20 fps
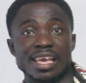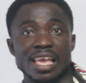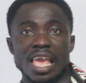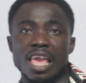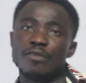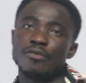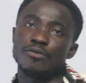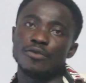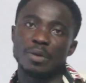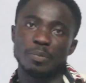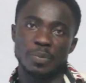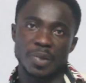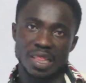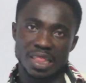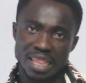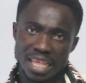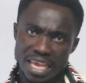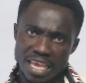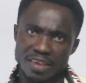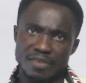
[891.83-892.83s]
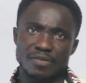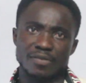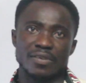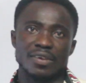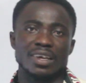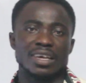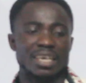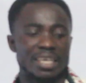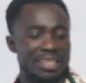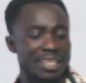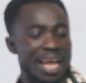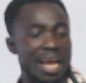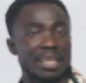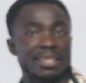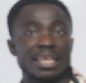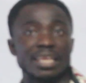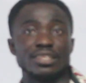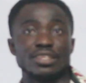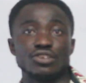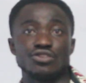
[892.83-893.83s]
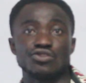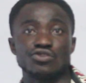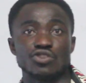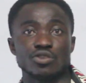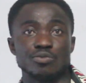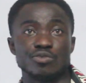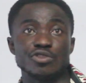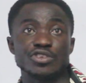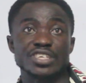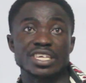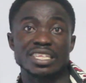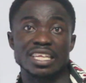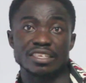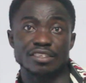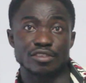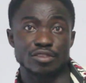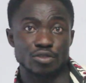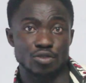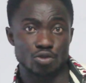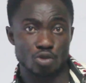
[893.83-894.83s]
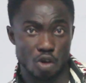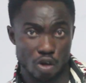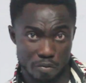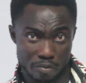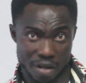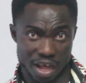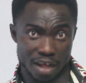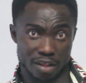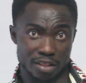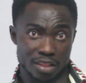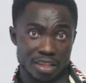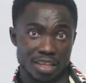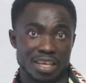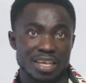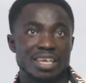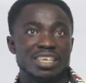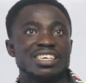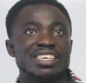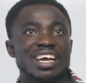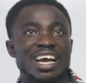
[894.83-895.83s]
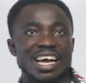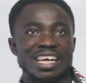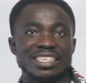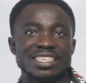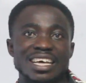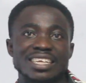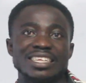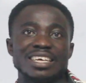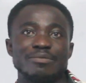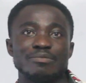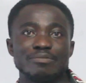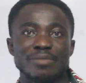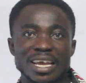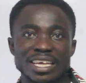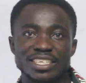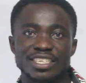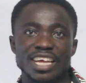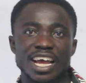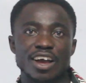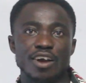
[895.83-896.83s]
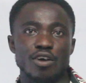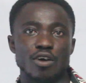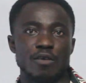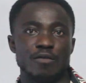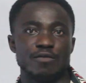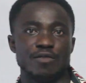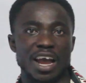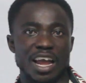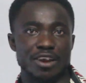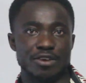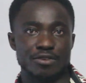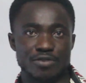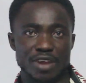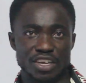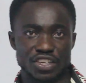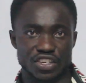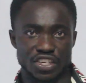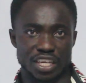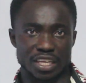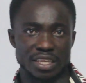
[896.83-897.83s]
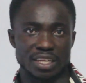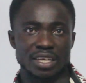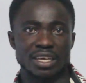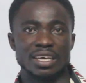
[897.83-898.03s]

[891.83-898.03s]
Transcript: if we believe that the distribution is normal and that the measure of variation,